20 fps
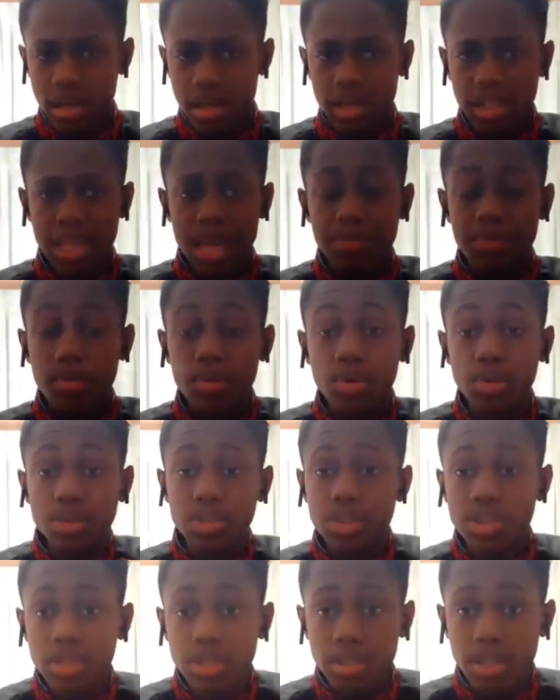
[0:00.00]
Because I'm a
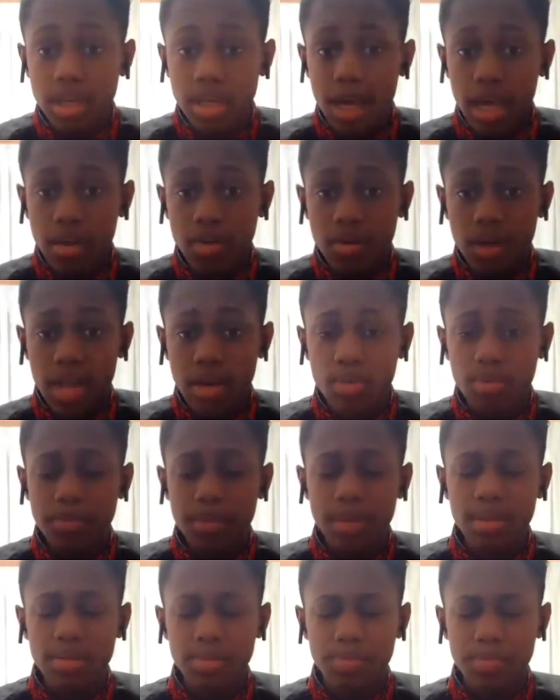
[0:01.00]
Christian, and I
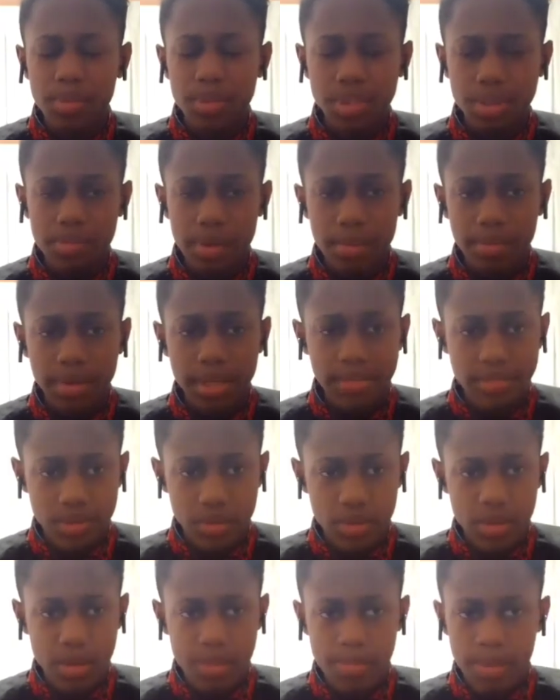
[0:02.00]
don't mean to push my
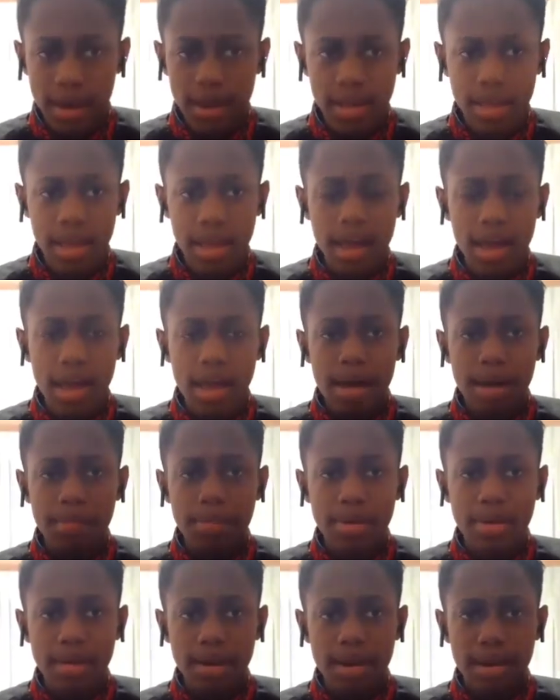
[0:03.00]
beliefs on anybody,
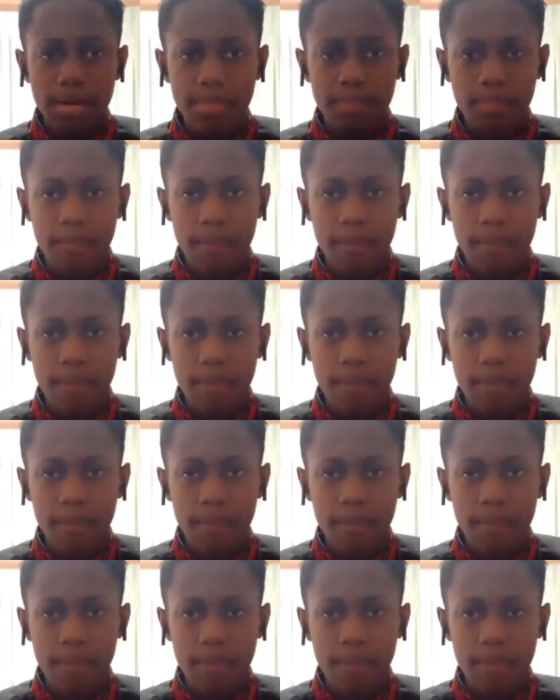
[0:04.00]
but